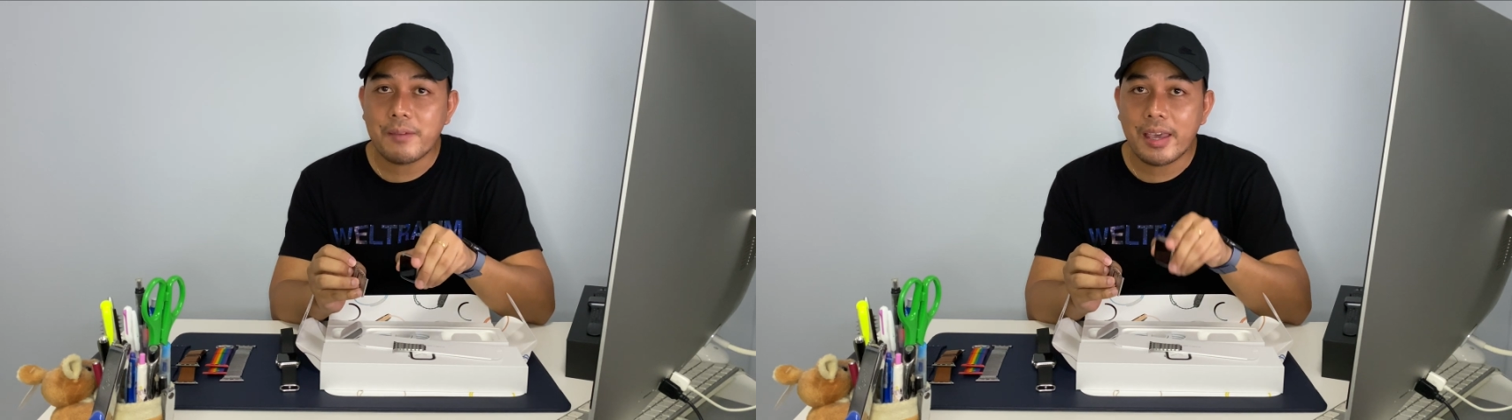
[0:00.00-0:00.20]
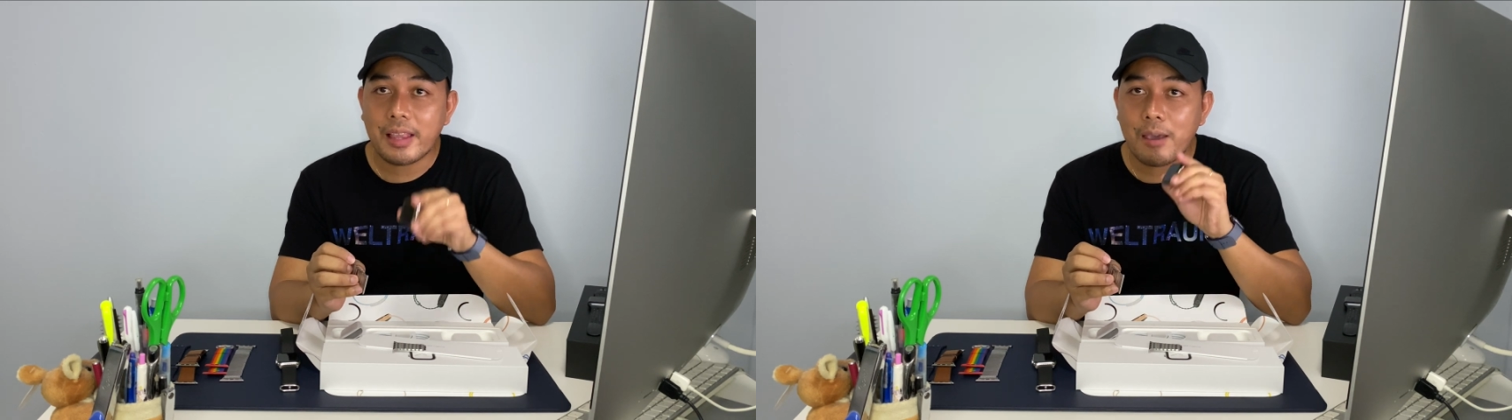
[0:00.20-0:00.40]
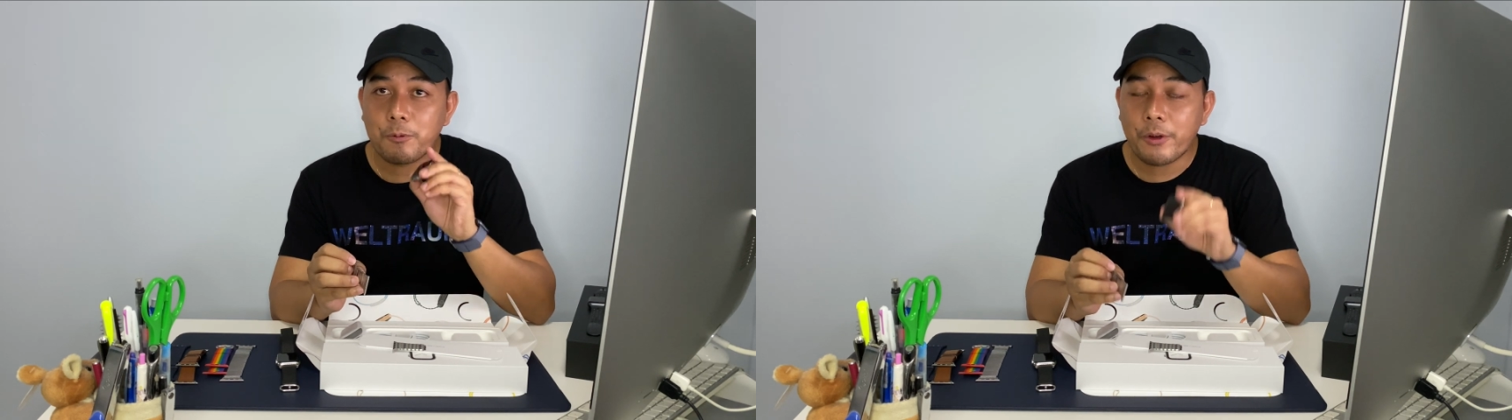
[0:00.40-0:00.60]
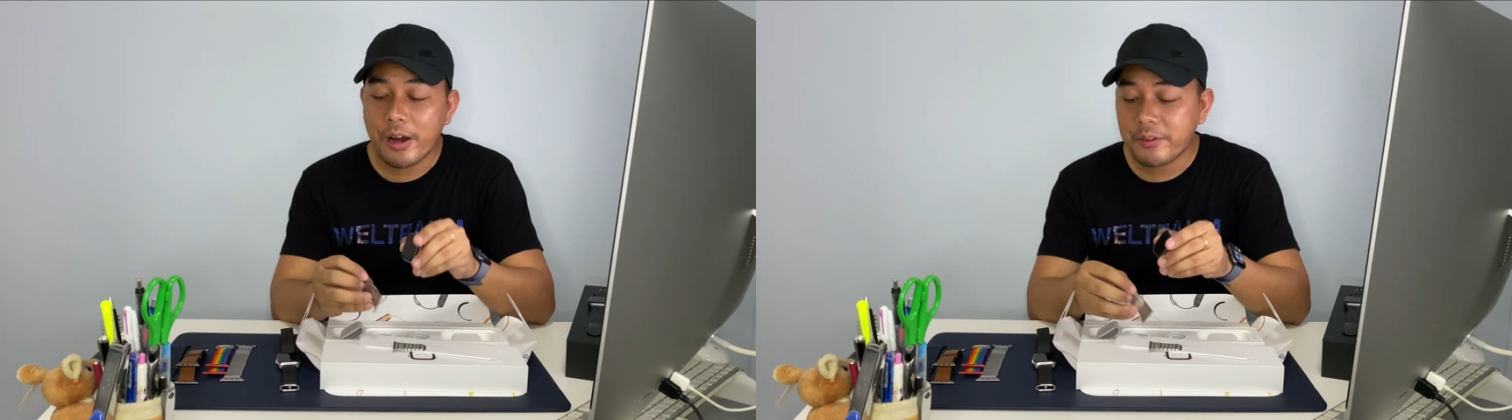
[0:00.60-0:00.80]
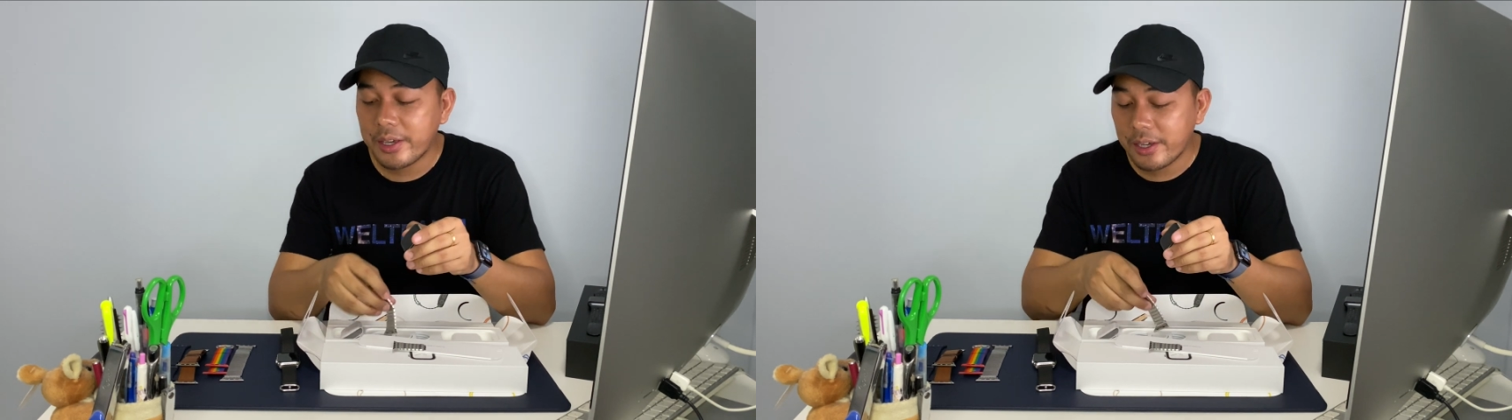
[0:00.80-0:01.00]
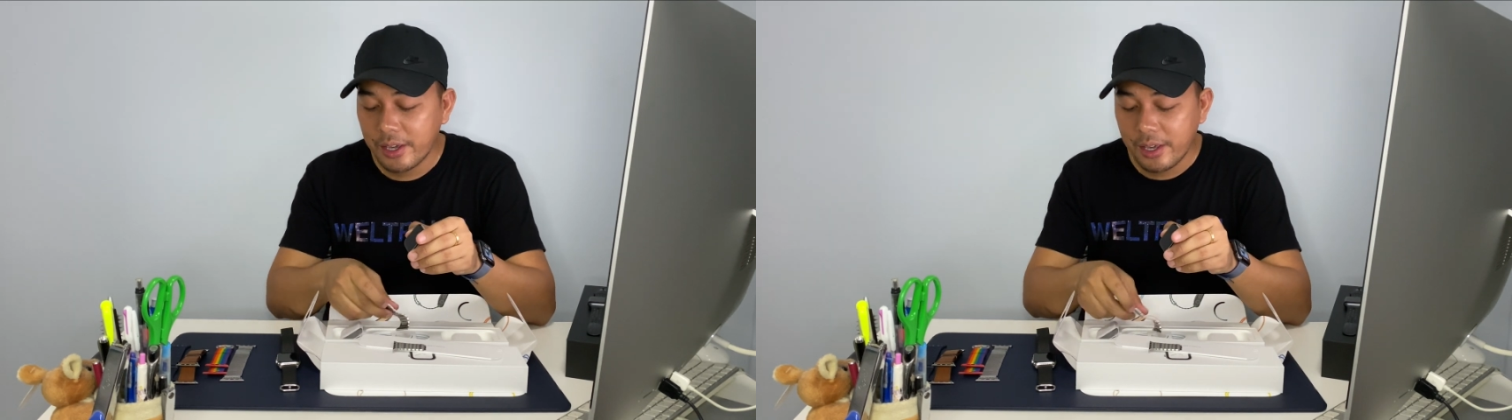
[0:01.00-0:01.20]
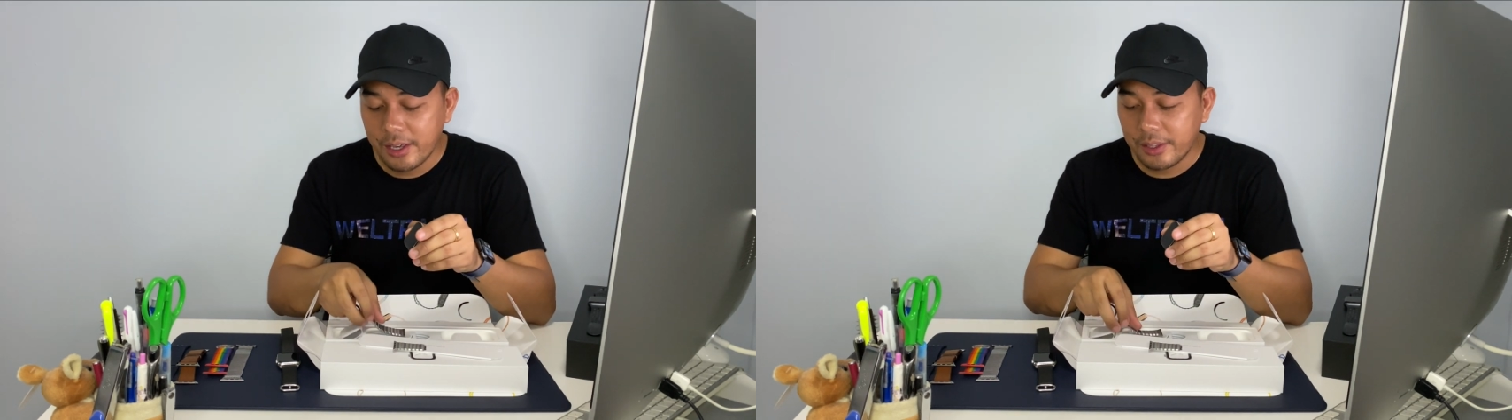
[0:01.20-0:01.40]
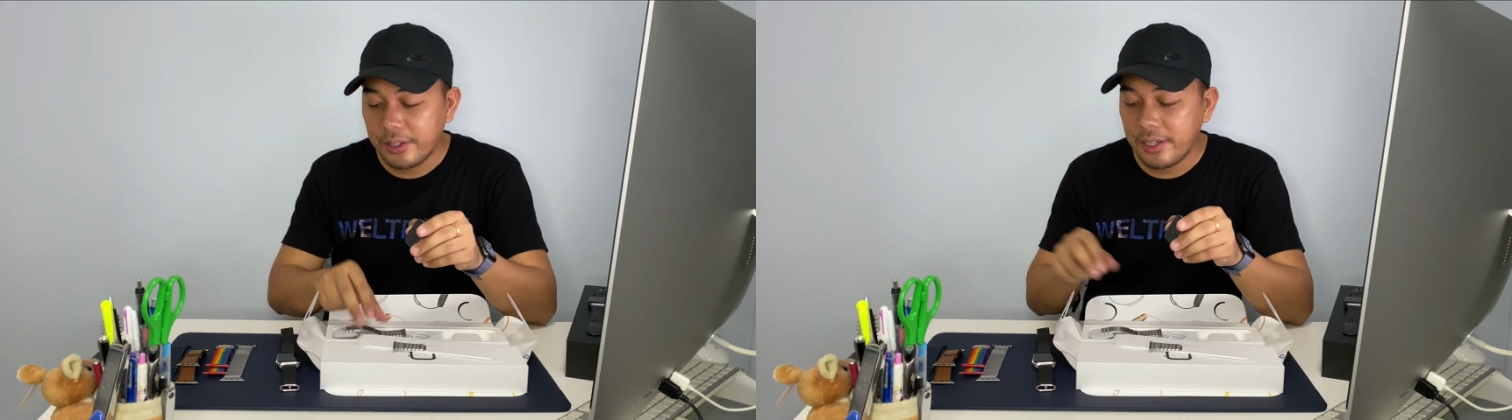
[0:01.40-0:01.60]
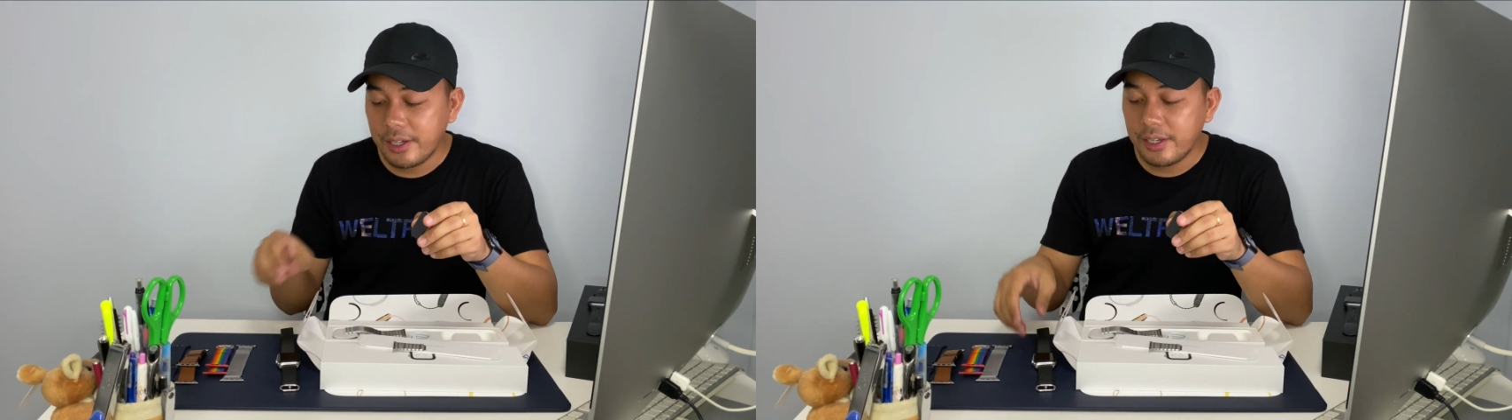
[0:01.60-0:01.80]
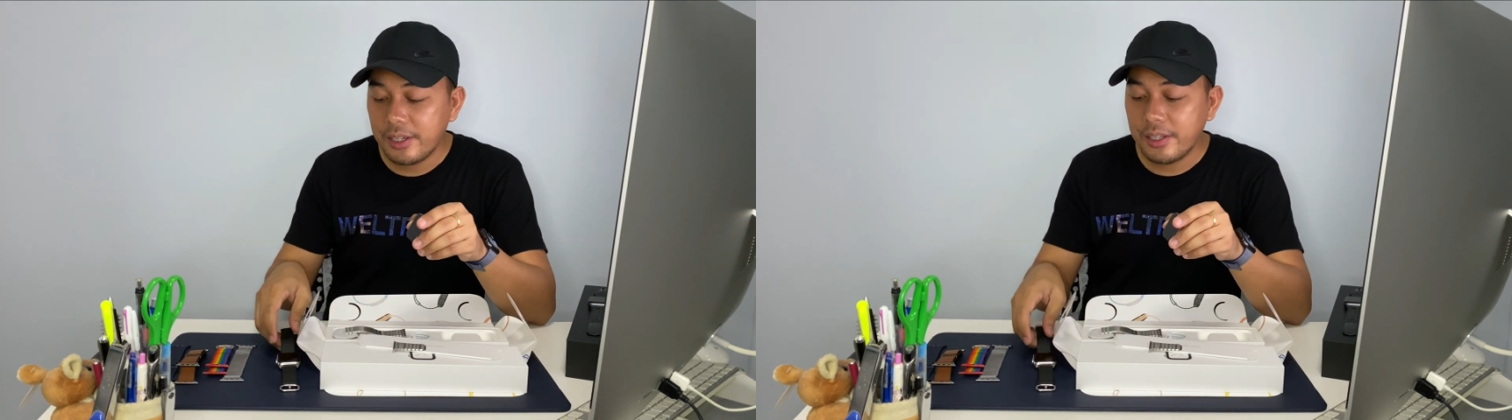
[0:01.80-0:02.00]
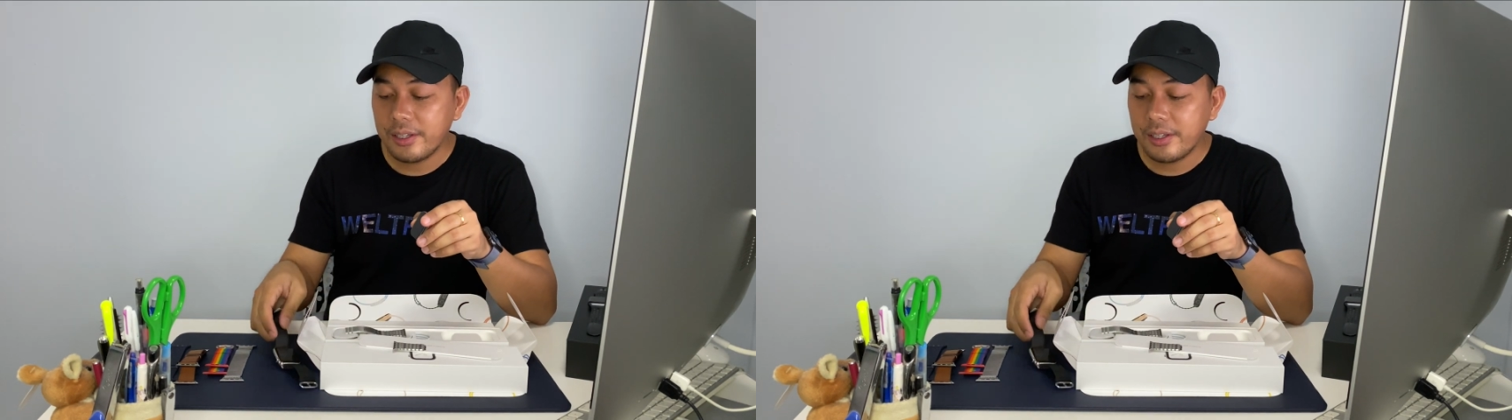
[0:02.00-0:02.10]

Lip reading: and I'm wearing the